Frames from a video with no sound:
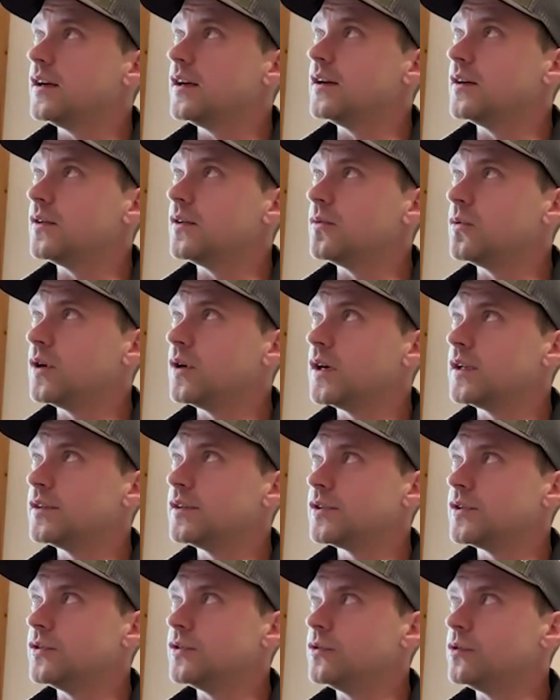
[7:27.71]
one,
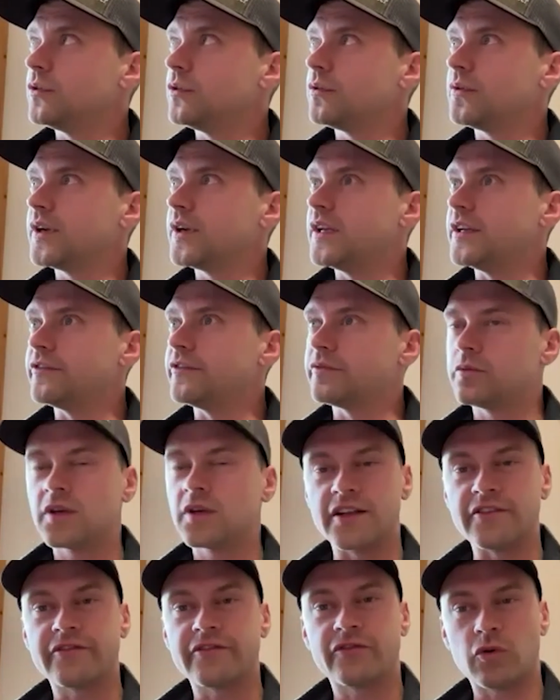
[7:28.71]
two, three,
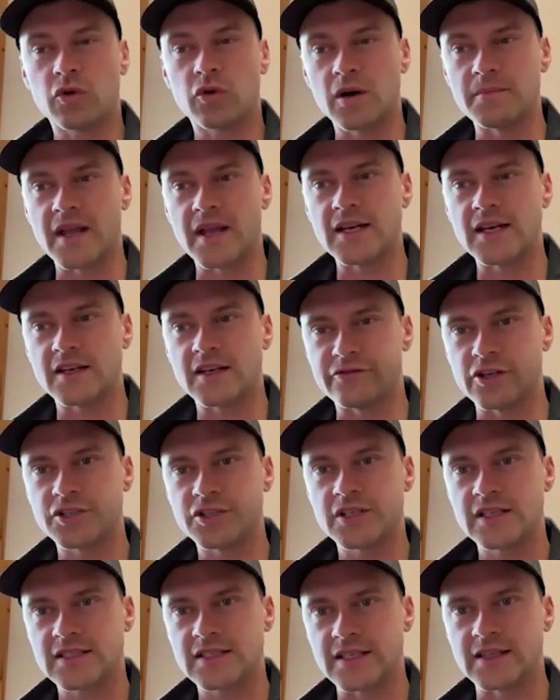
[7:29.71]
really four main
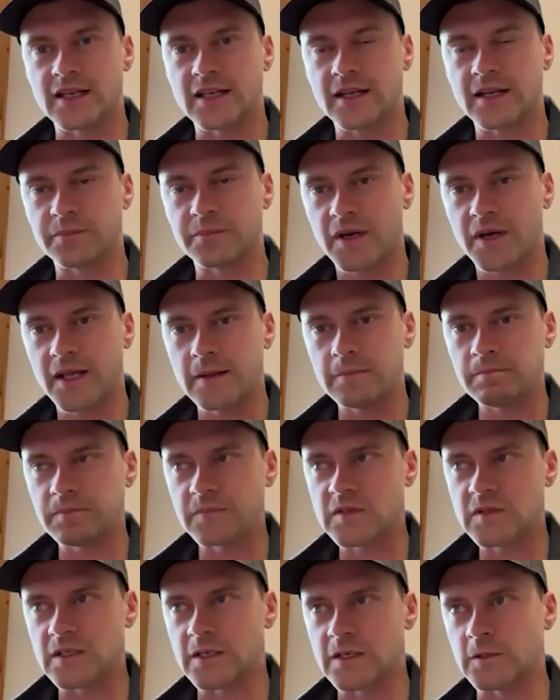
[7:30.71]
divisions in the company.
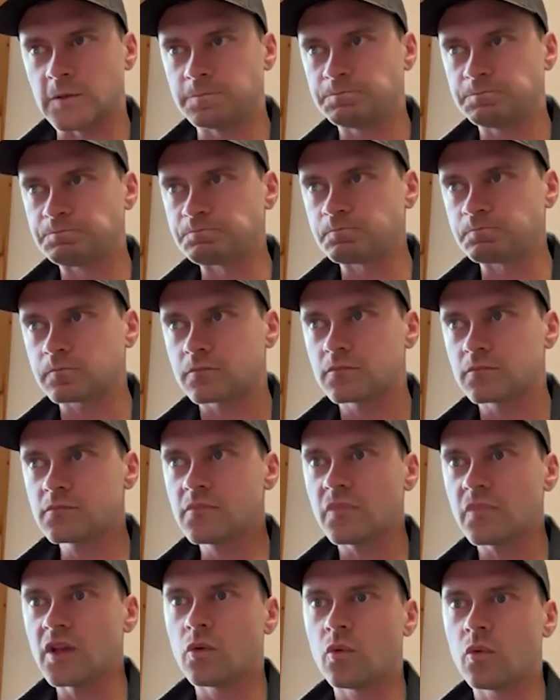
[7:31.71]
So
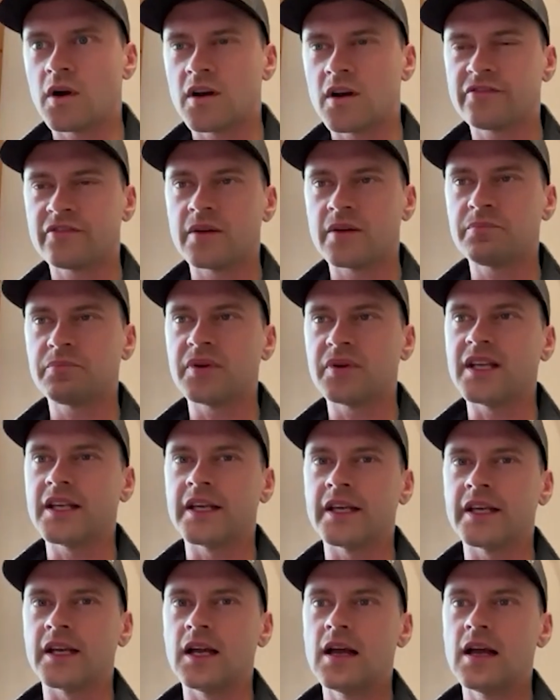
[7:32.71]
one of them
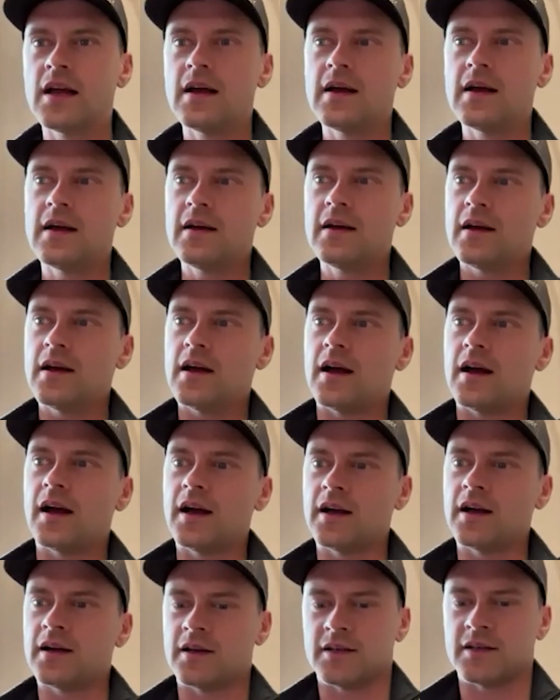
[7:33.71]
being
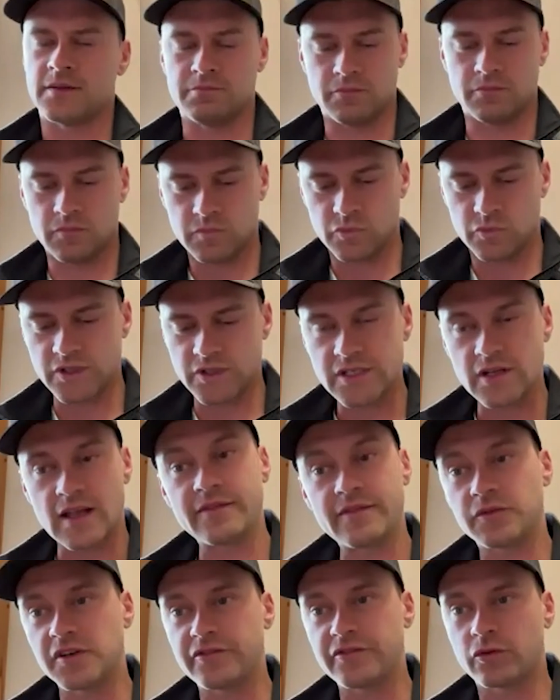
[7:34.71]
we still have
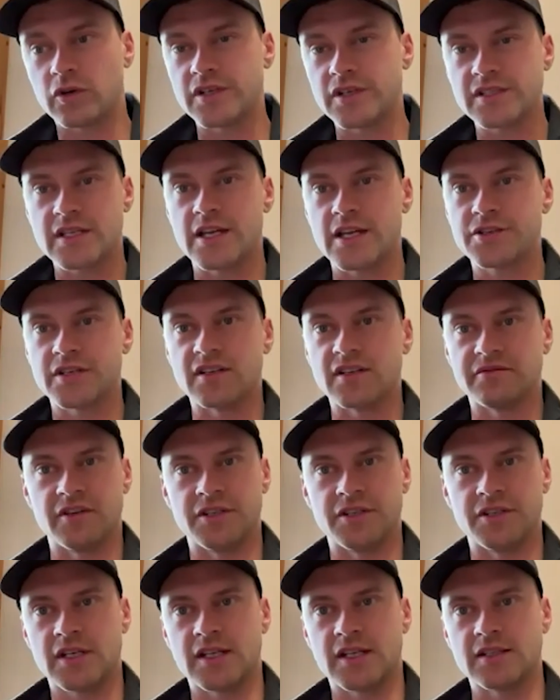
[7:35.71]
the reforestation
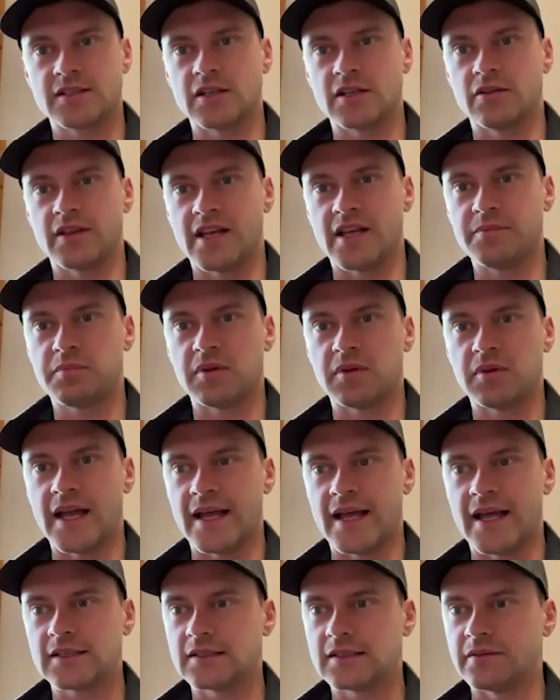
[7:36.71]
division, and so they
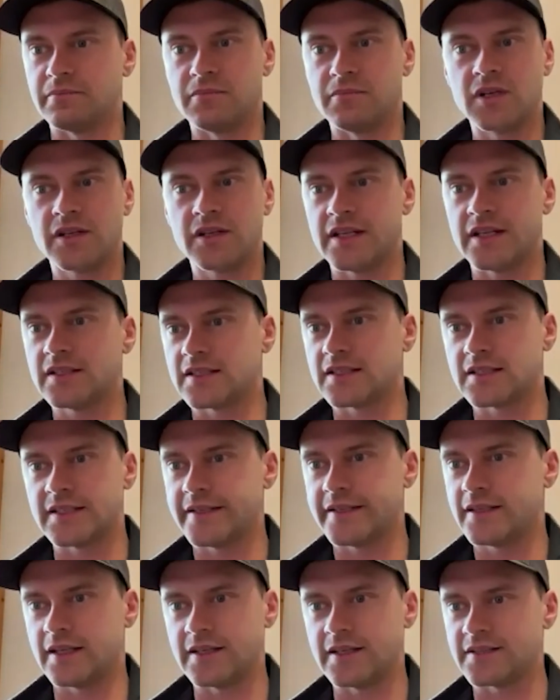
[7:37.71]
plant millions of
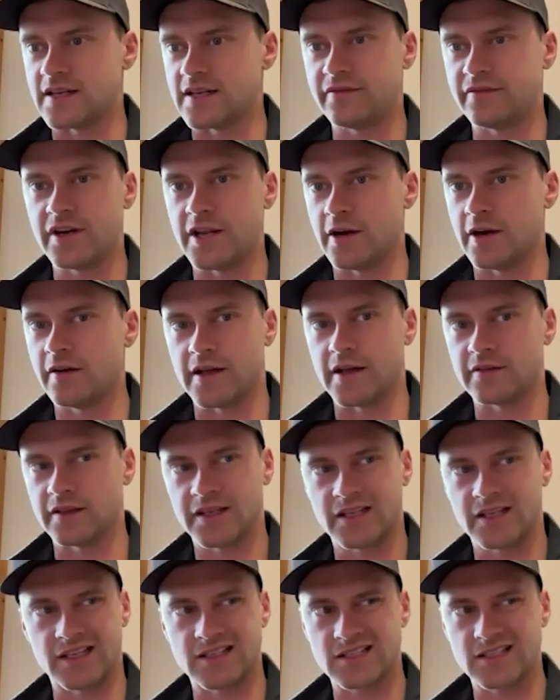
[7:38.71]
seedlings every year. I
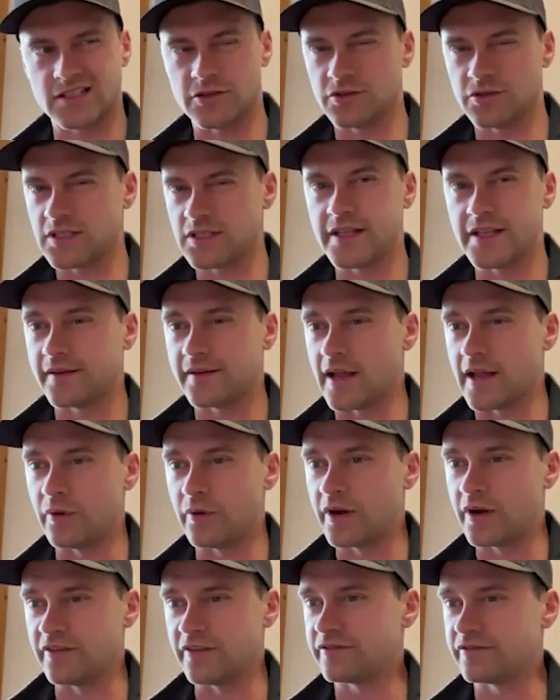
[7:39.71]
think it's usually in the
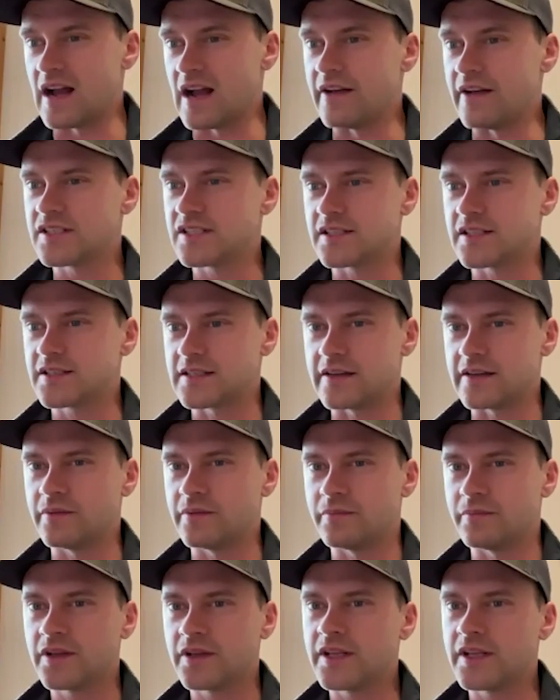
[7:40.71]
neighborhood of 5 to 7
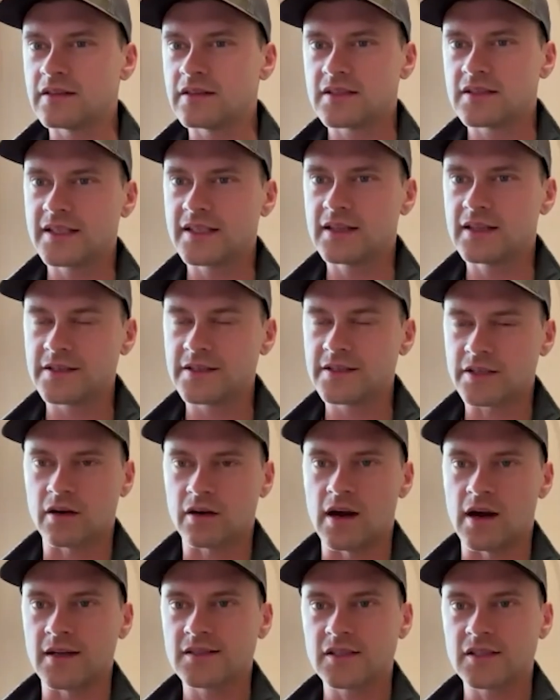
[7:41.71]
million seedlings
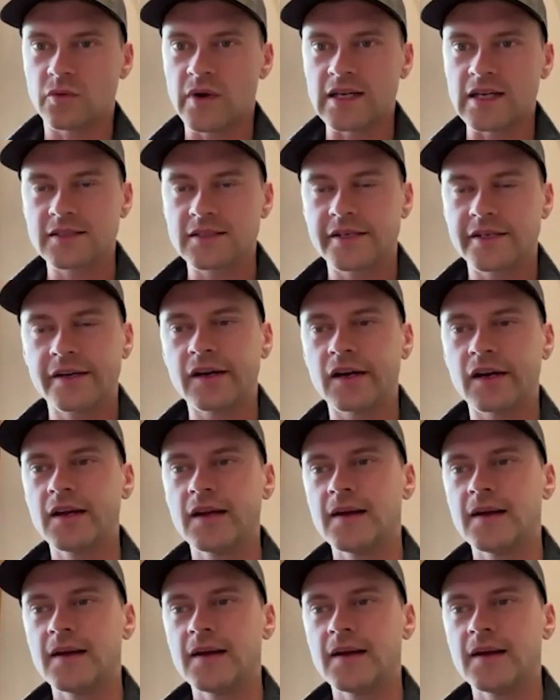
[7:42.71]
across the West here.